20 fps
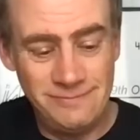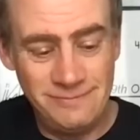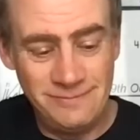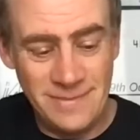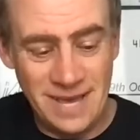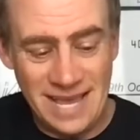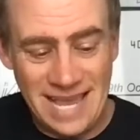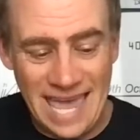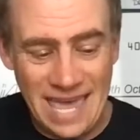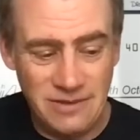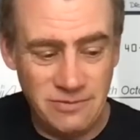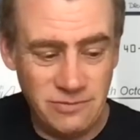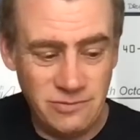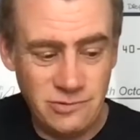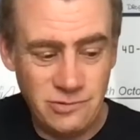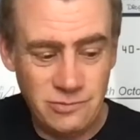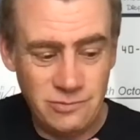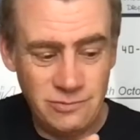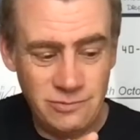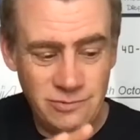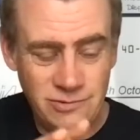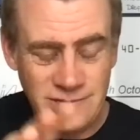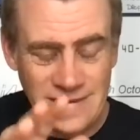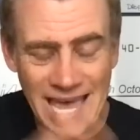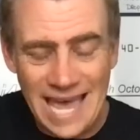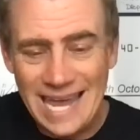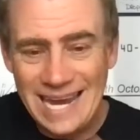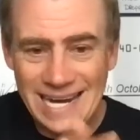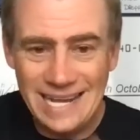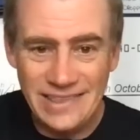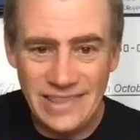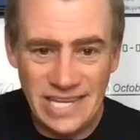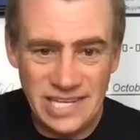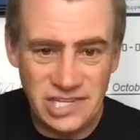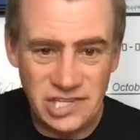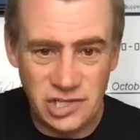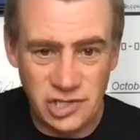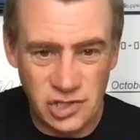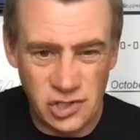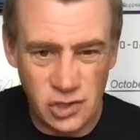again, tailor this
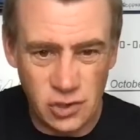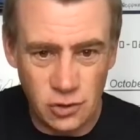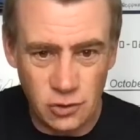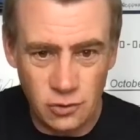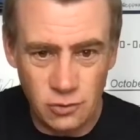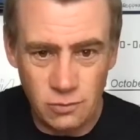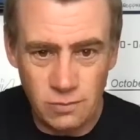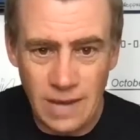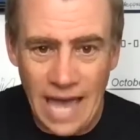to suit